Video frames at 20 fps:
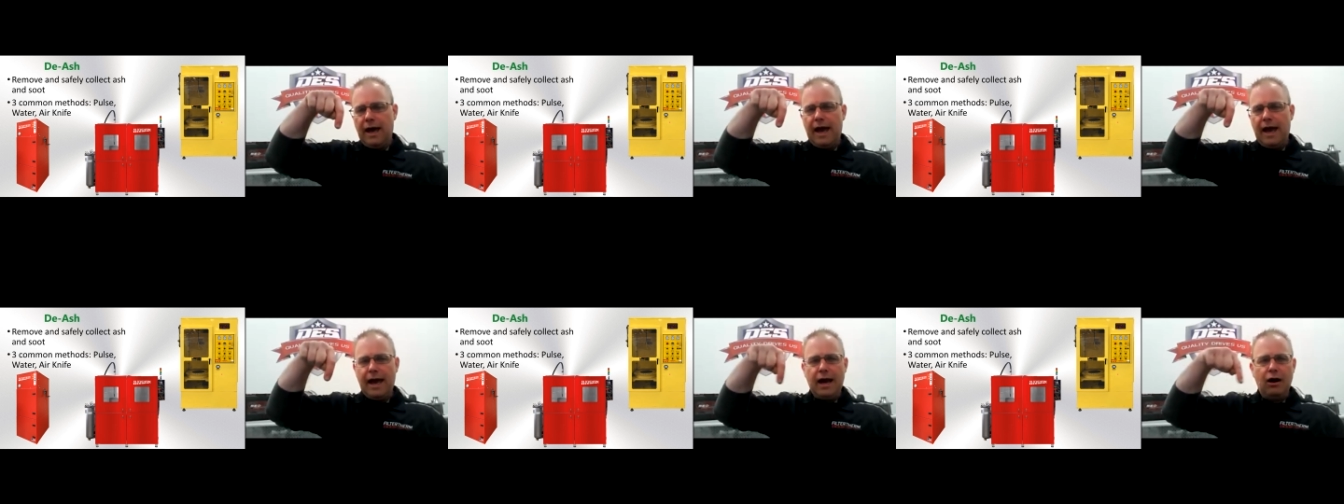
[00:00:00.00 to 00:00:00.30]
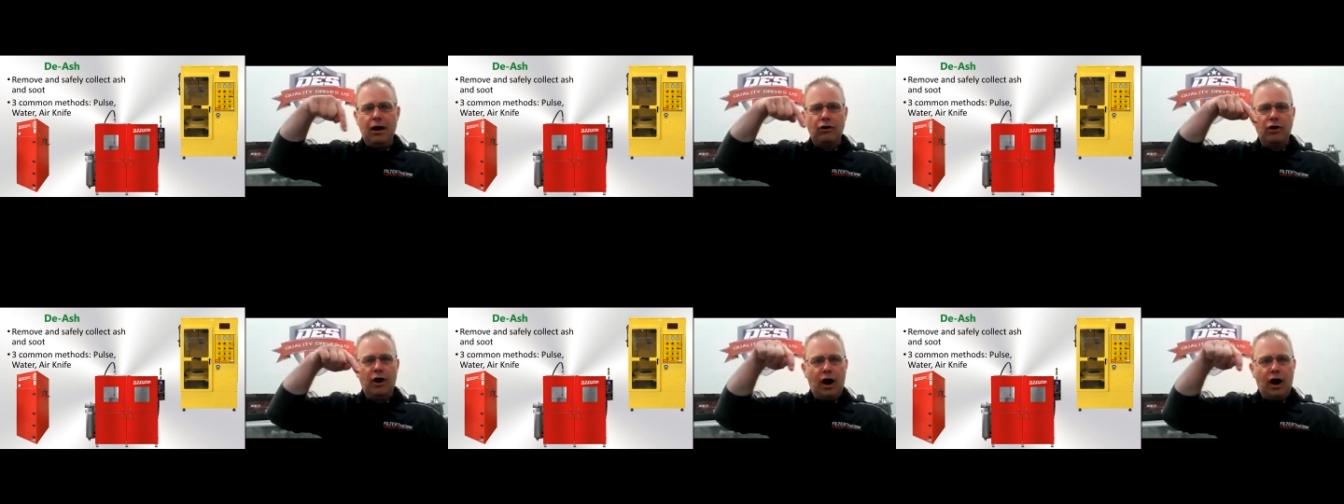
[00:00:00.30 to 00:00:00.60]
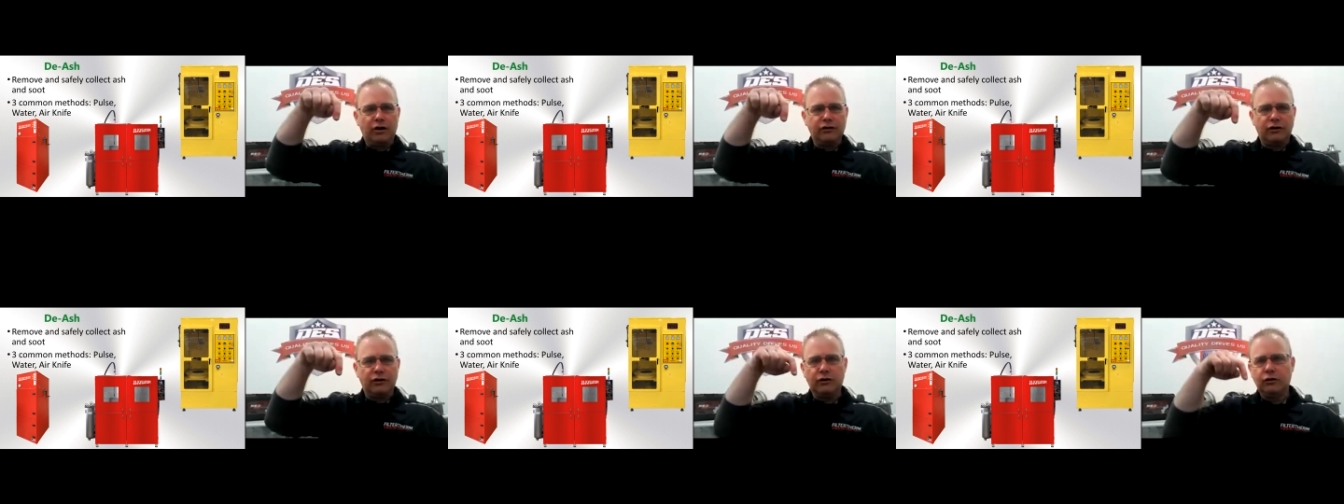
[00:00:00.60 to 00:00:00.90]
air
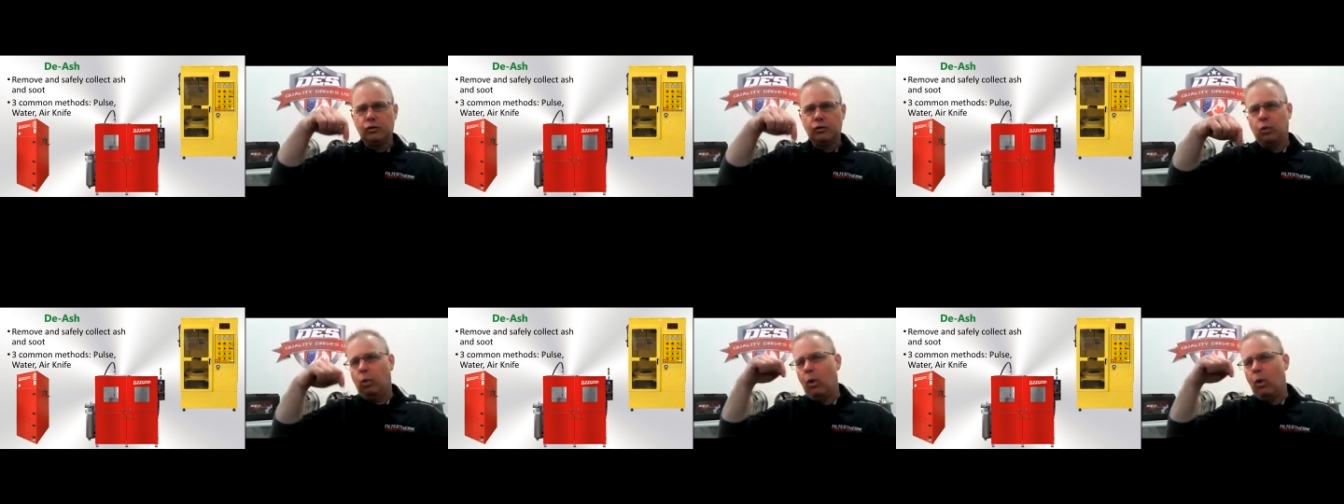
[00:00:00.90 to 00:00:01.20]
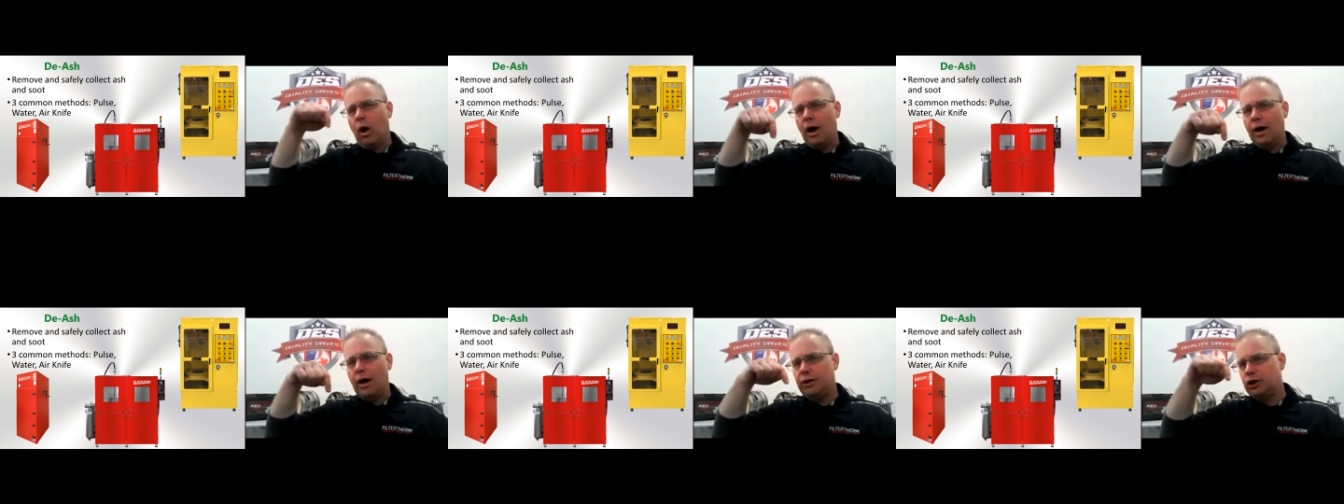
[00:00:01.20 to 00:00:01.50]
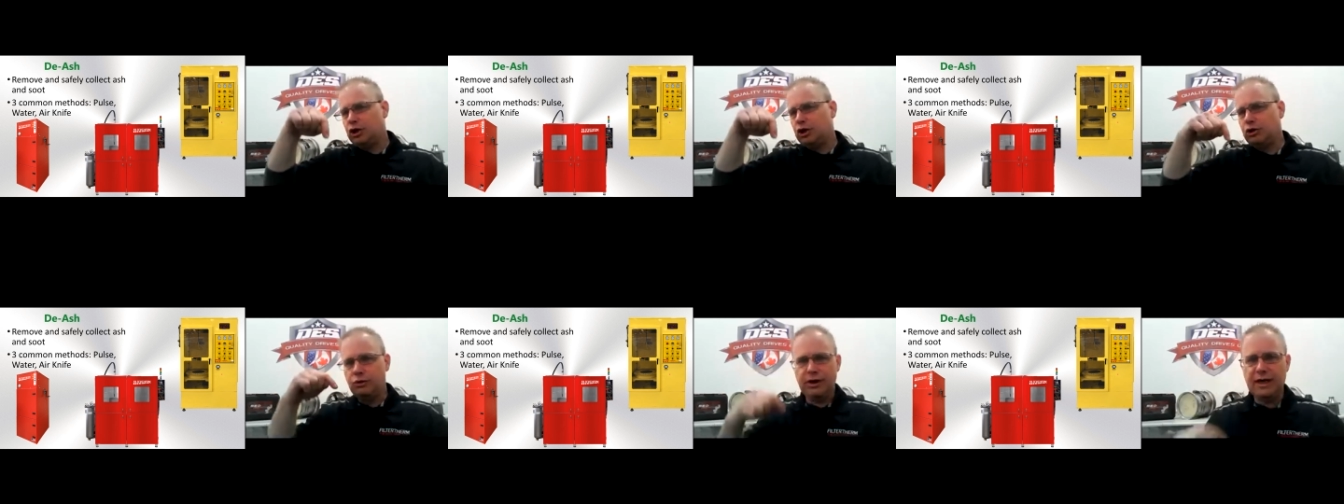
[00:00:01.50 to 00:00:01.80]
nozzles, one
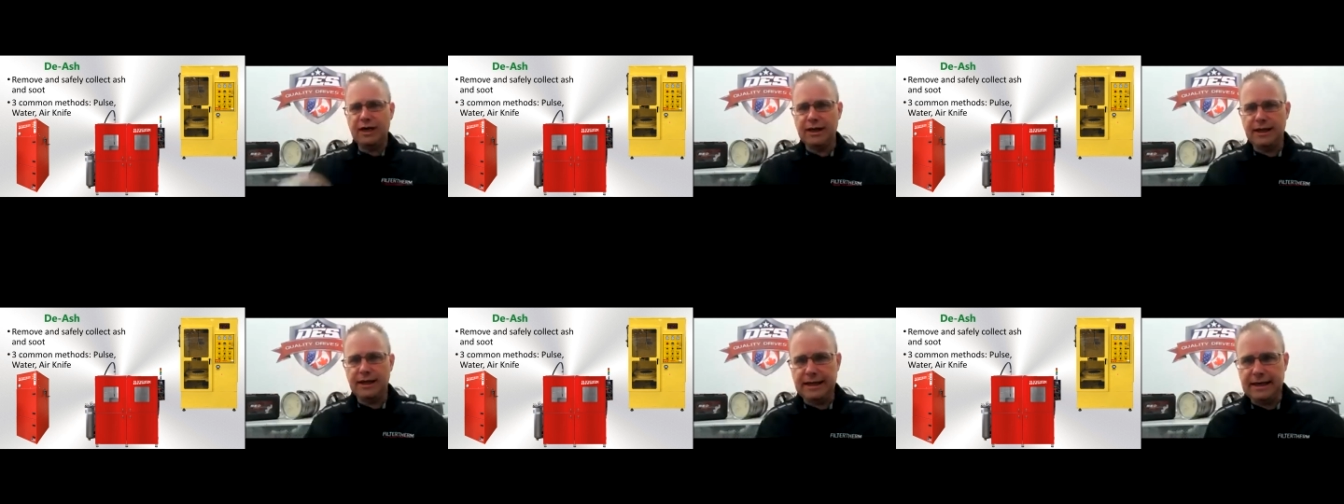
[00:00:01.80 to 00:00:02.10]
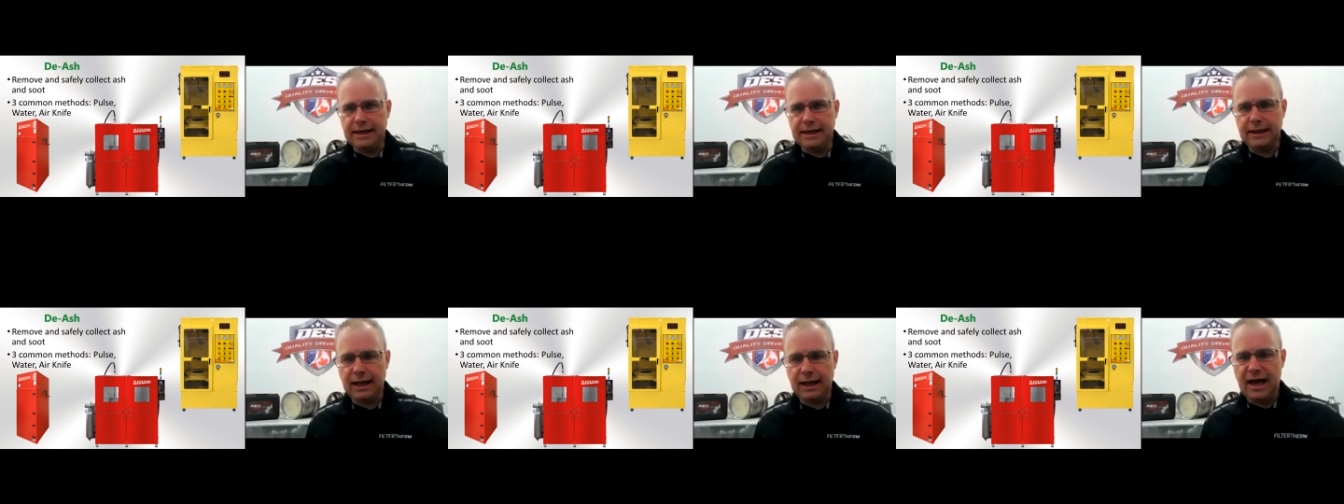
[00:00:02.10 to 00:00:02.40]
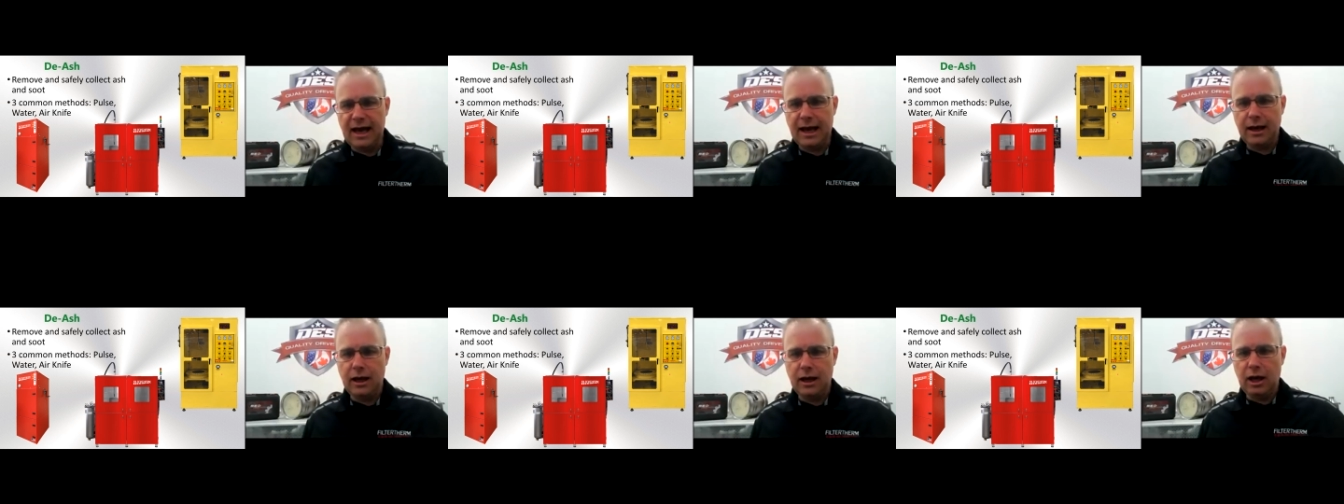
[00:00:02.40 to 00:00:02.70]
shooting in the
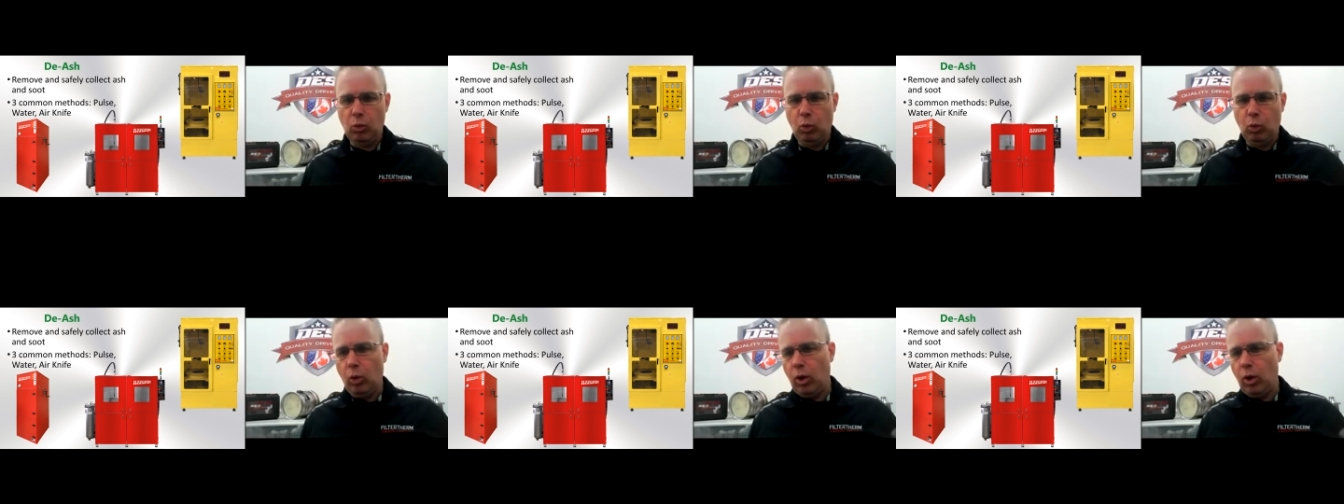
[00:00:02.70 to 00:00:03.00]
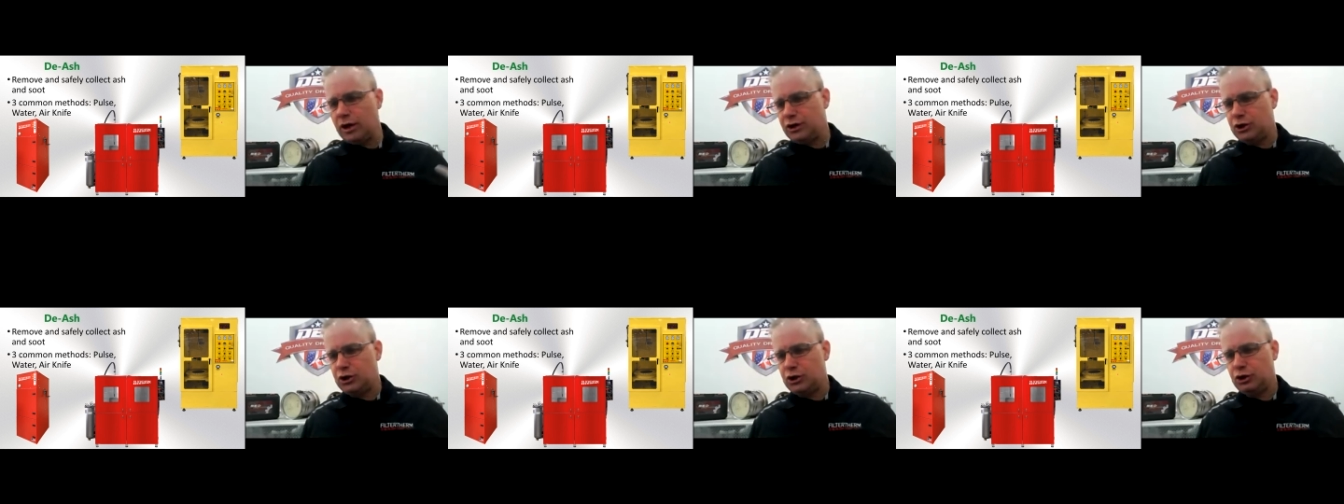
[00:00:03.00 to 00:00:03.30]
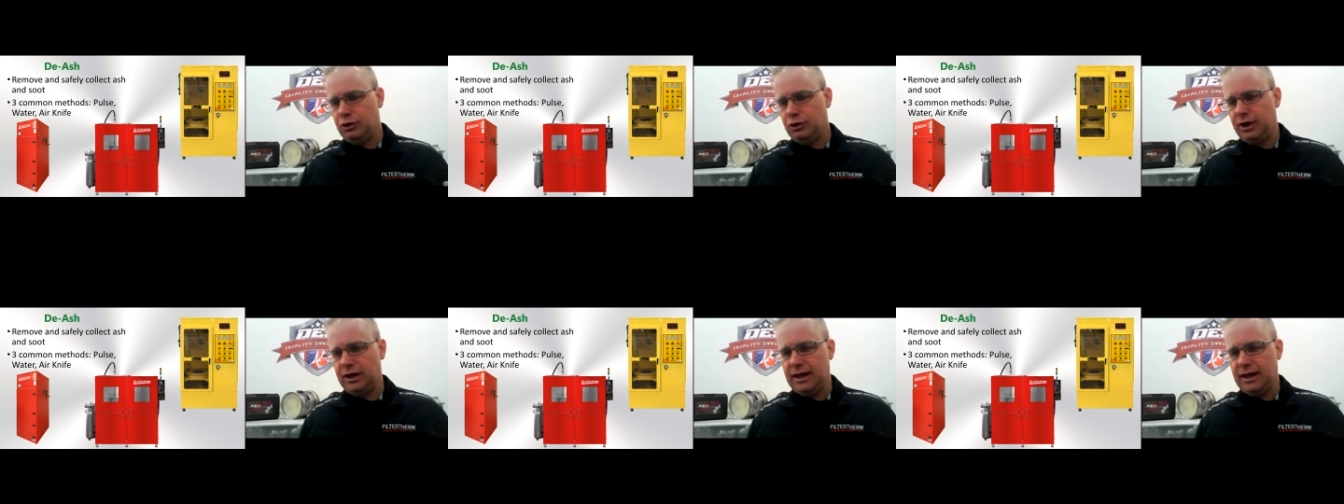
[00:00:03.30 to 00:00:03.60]
inlet and one
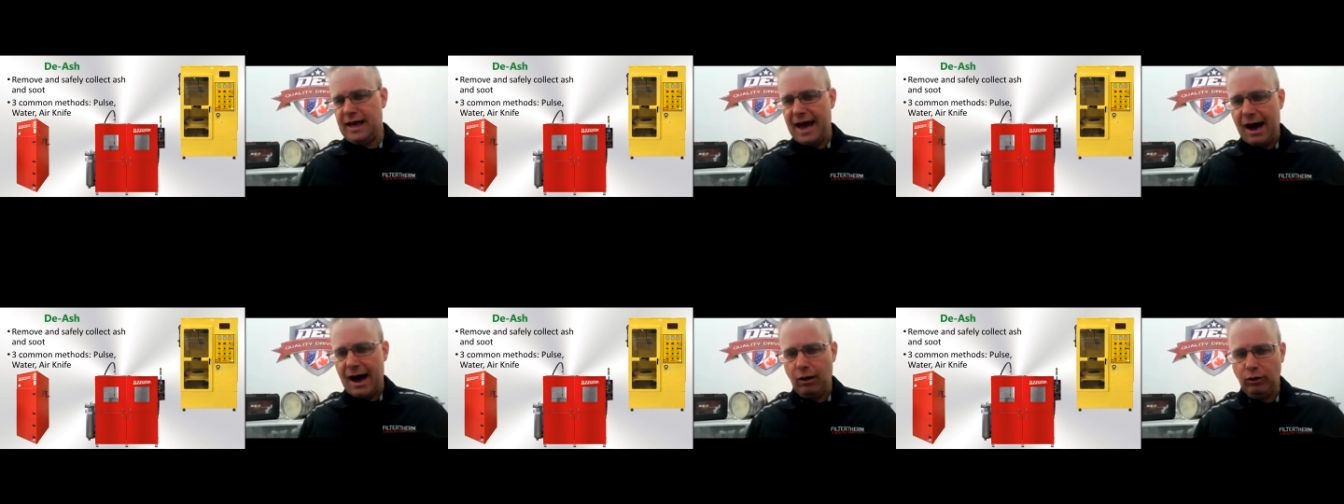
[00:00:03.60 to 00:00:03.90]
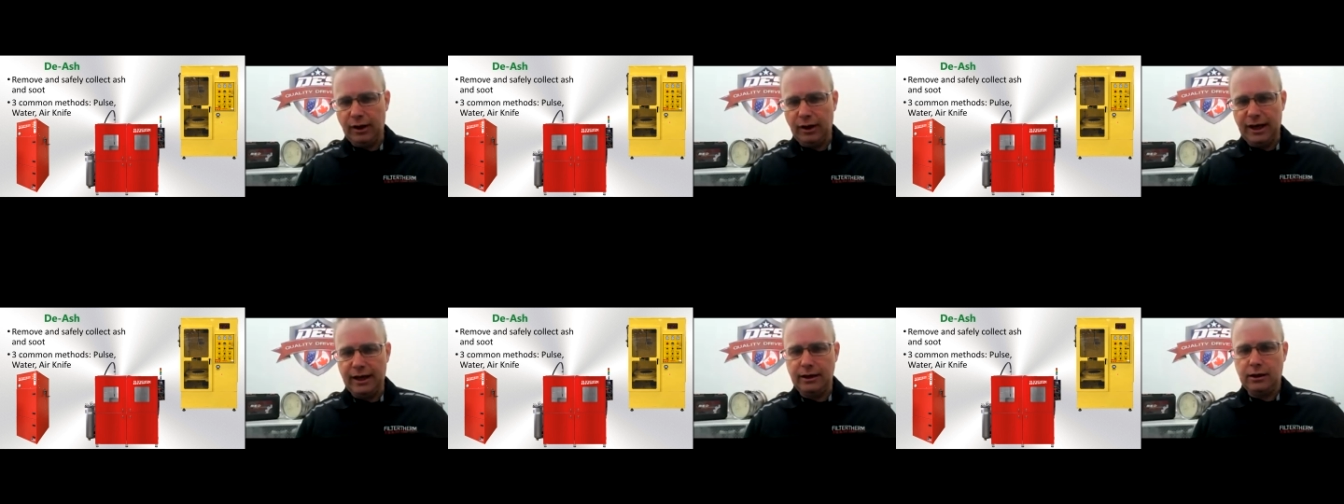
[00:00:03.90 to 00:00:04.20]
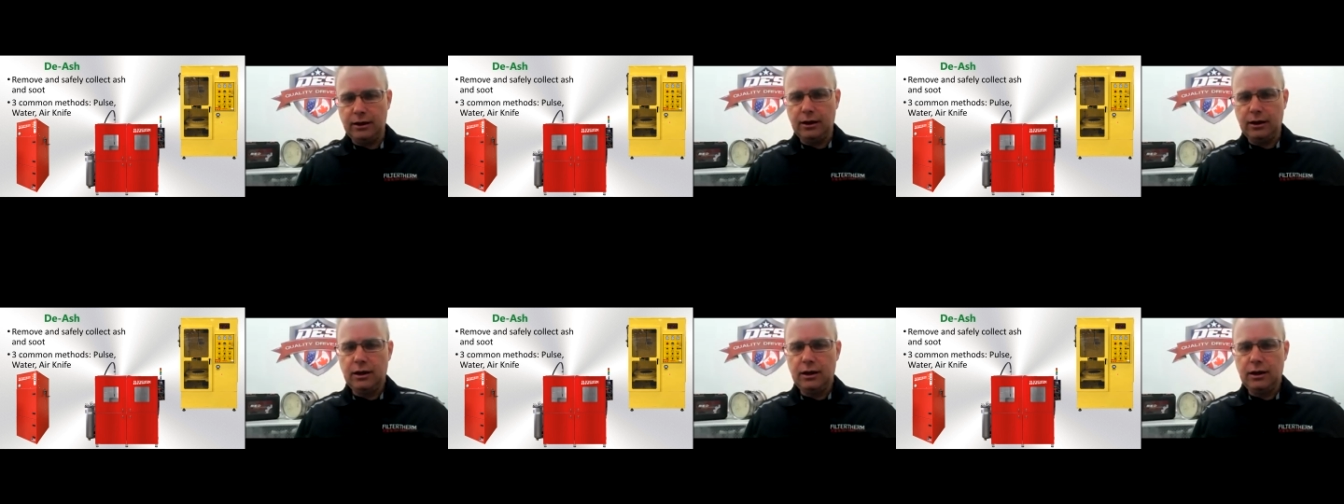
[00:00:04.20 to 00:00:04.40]
shooting in the outlet